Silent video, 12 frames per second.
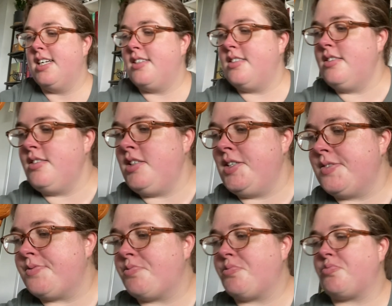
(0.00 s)
one.
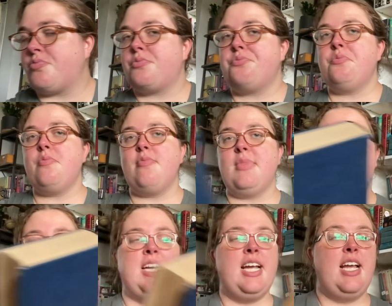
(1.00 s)
And
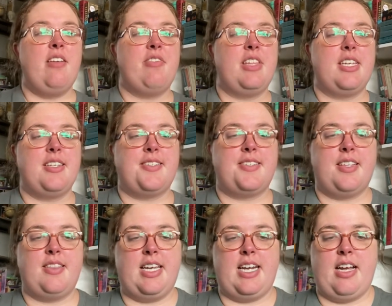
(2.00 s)
then I have this
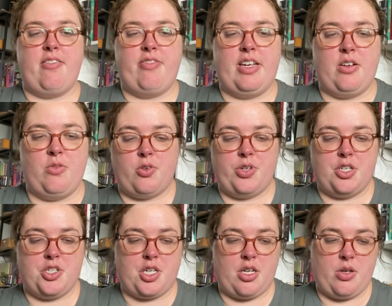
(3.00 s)
that I found 4
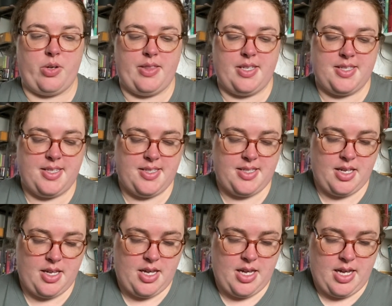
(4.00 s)
years ago, and this is
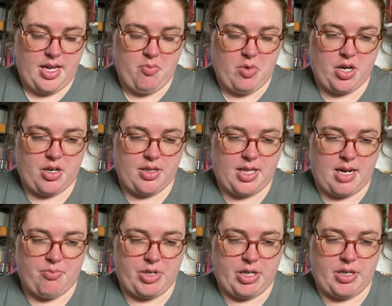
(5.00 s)
a modern
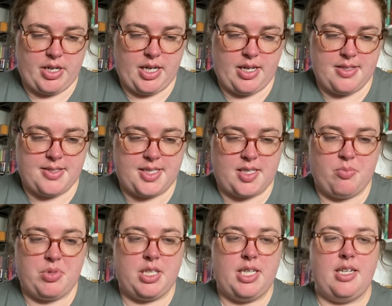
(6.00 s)
library, and it's the
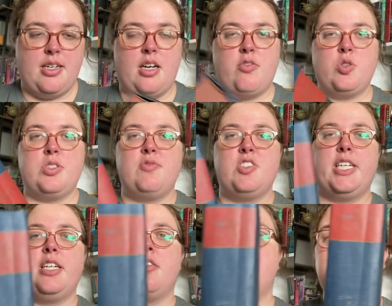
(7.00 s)
complete novels of
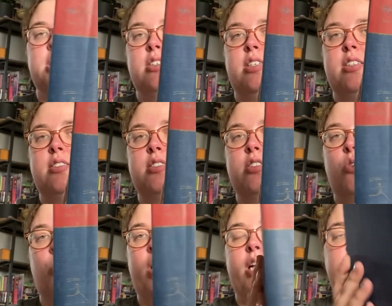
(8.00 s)
Jane Austen, and it's
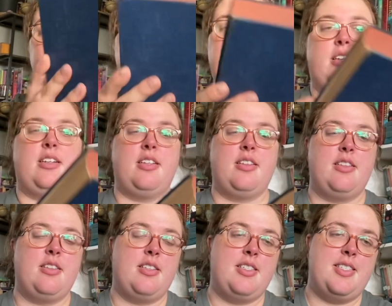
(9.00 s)
quite faded.
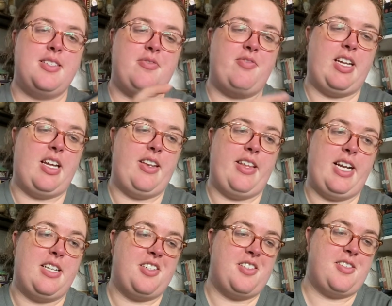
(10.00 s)
This is a find that I
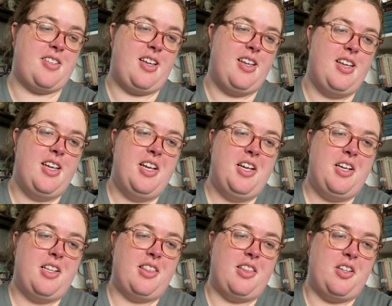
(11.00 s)
just
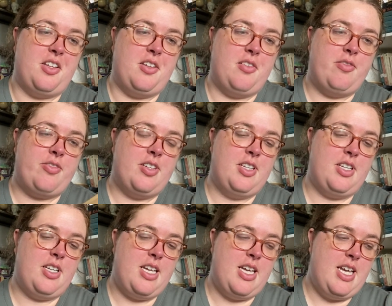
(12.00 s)
love.
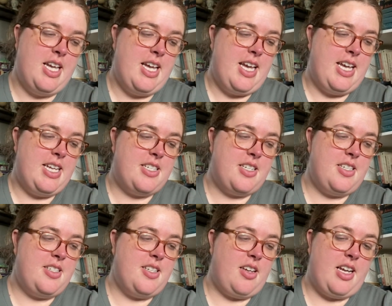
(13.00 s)
It
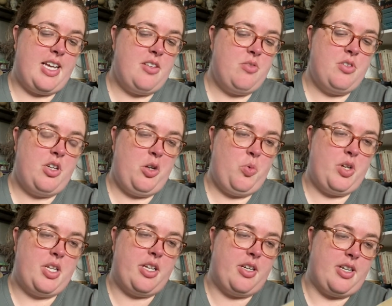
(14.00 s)
does not, I don't know
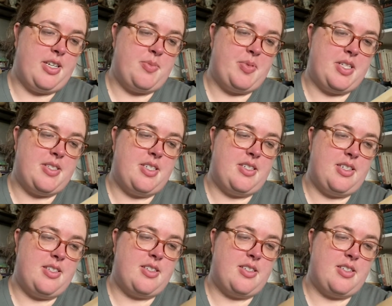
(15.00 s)
what year it is because it does